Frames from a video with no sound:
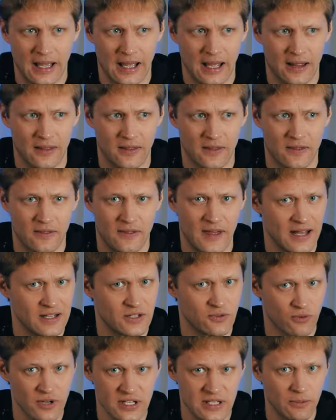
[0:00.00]
And
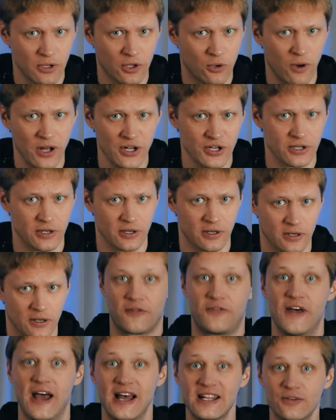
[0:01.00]
that's a reasonable question.
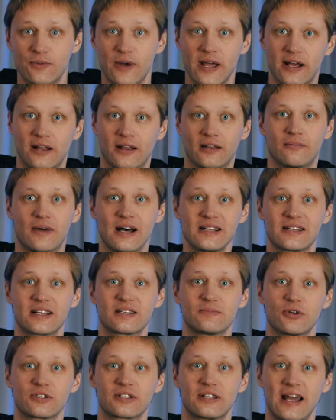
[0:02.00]
That's why Elon Musk
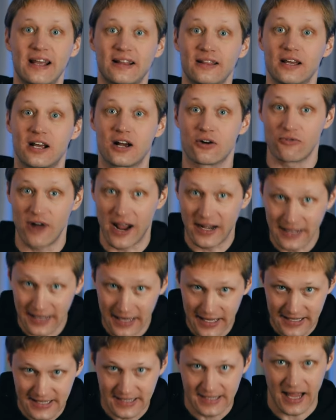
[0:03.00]
is most likely likely correct
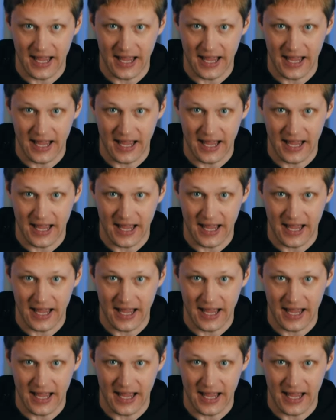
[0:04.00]
in his